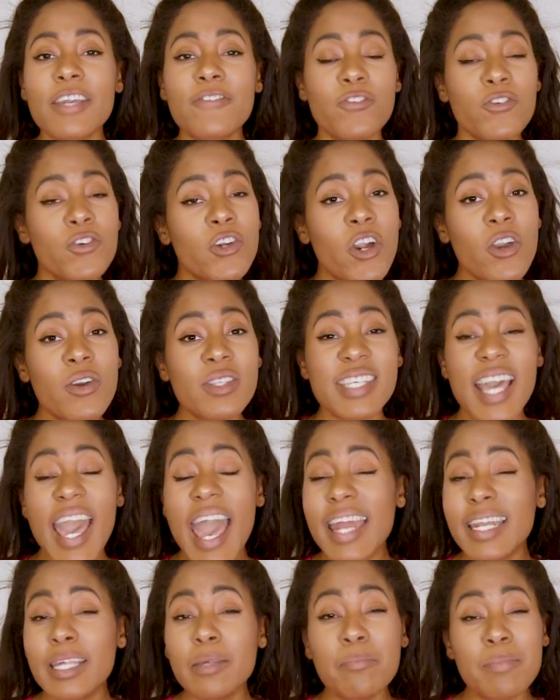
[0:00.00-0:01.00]
if you go to
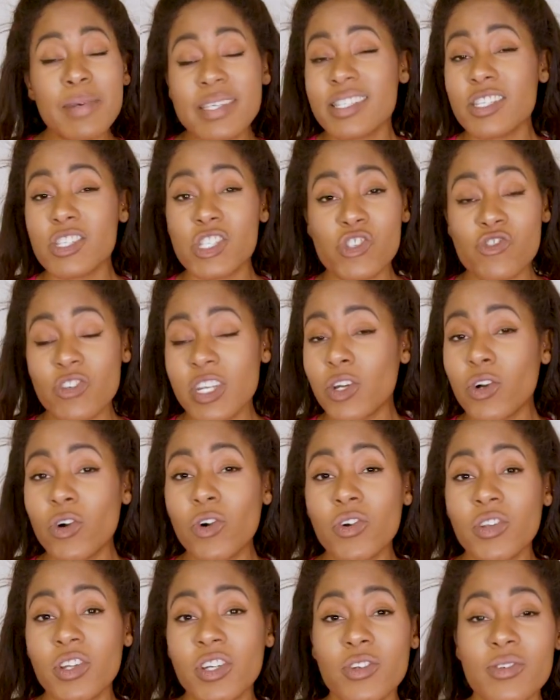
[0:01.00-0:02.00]
any busy street
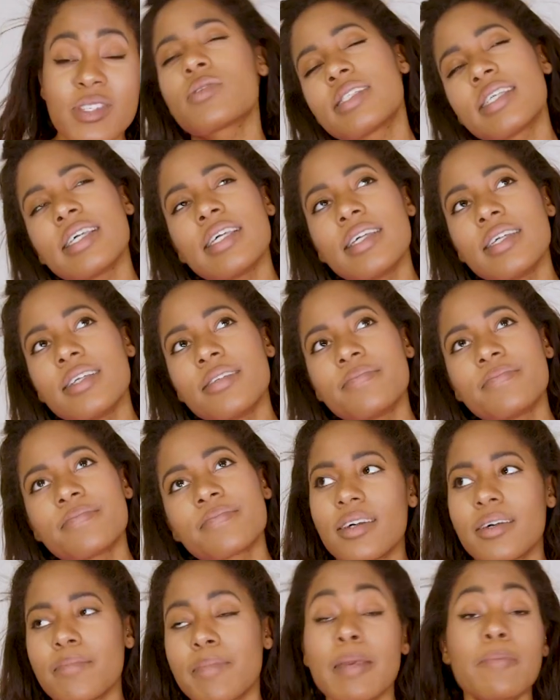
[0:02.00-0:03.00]
corner, you'll see
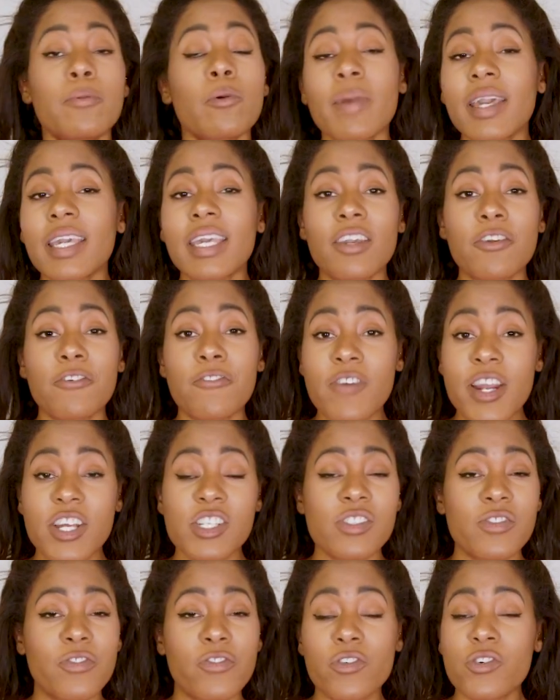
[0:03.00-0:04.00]
people making
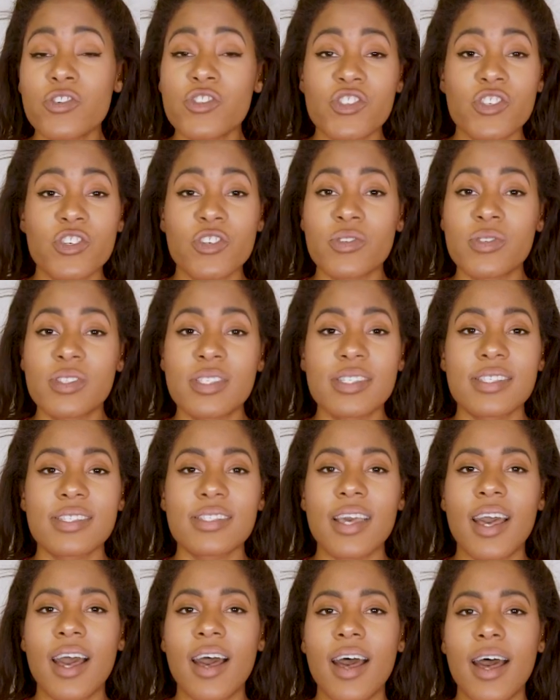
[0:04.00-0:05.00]
fresh fruit juice
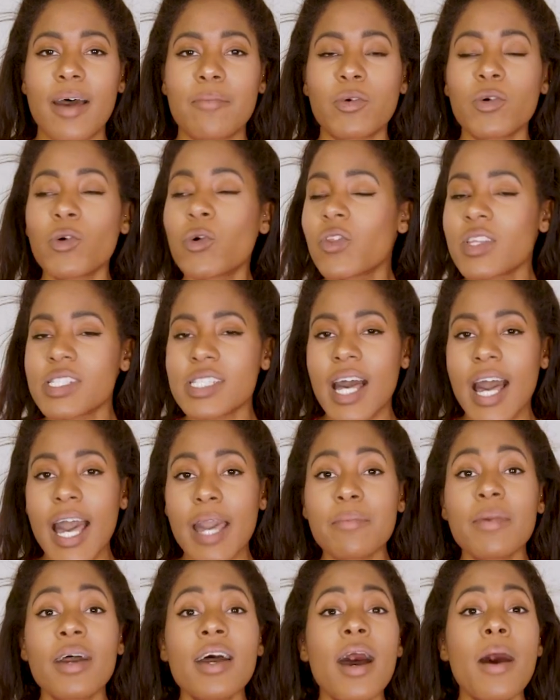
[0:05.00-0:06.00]
all the
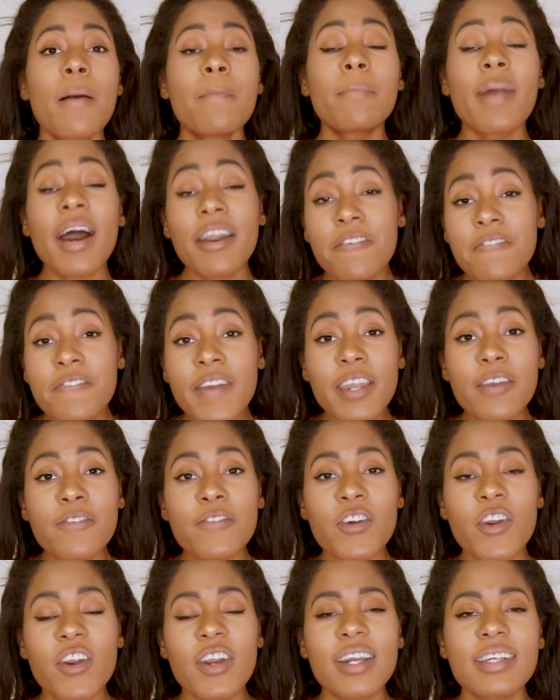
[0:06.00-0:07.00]
time. My
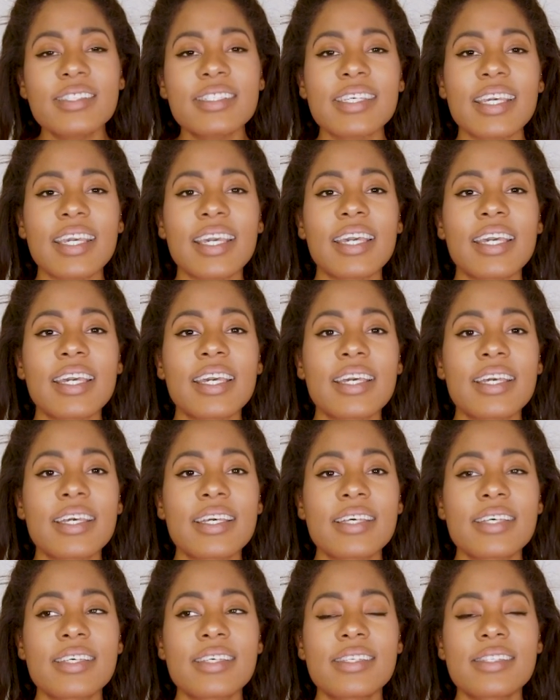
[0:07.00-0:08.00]
favorite
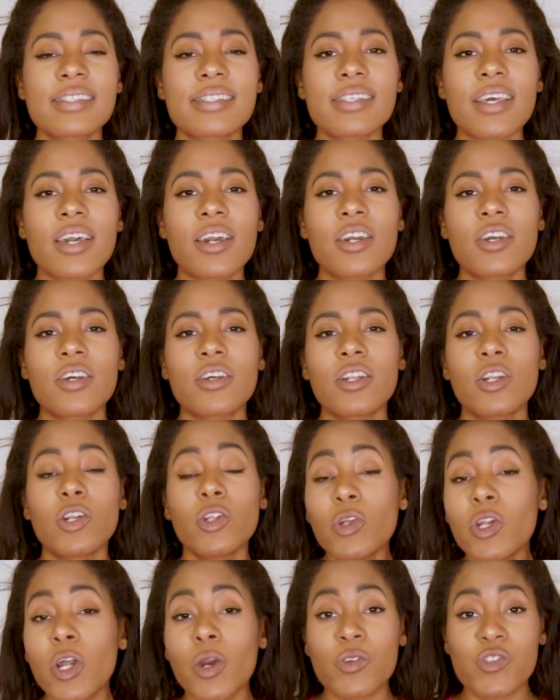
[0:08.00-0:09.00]
is
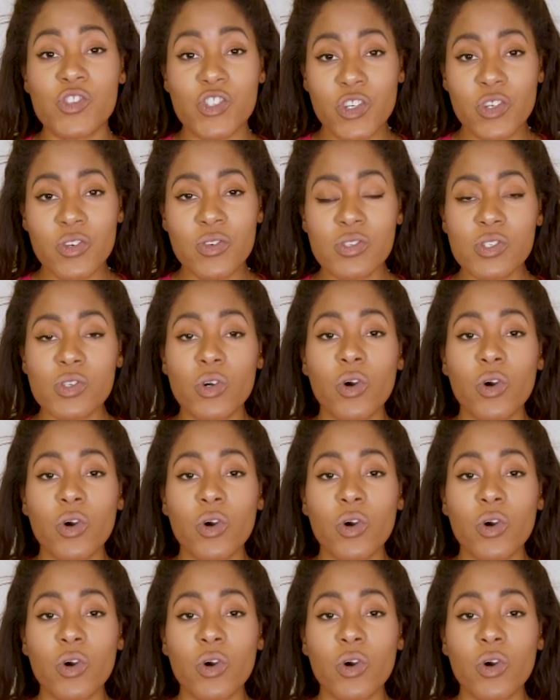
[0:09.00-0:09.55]
lulo juice,